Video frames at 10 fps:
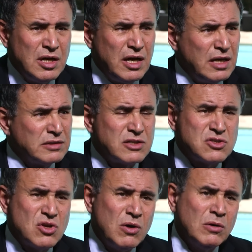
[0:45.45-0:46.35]
Uh, there's
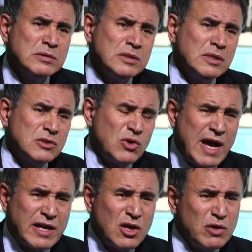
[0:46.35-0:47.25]
no
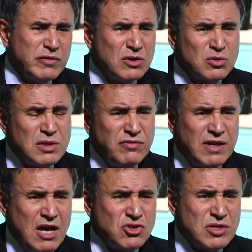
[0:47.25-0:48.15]
tracking of it to the
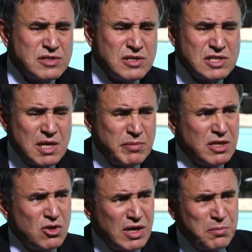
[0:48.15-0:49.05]
financial system,
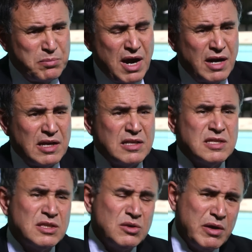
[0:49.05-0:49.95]
and you can park it
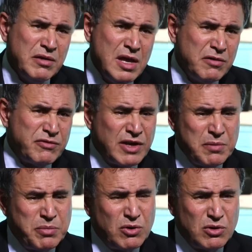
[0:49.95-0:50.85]
into a free
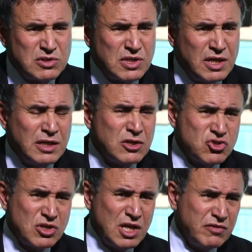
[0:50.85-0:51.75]
port uh, in
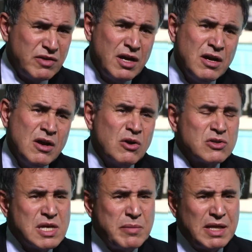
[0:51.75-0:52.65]
Geneva or
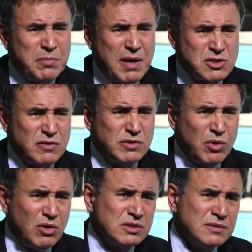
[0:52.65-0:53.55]
some other parts of the
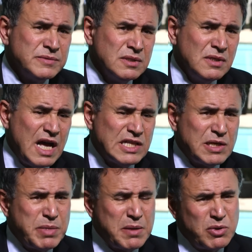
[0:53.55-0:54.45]
world. Other
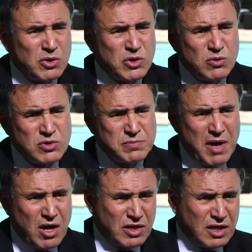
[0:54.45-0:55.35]
people use
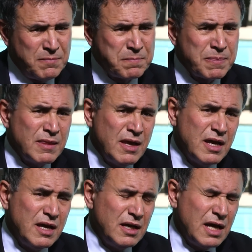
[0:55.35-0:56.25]
money
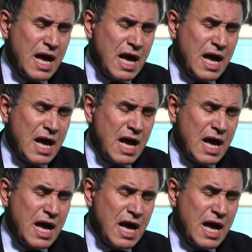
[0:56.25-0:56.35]
uh,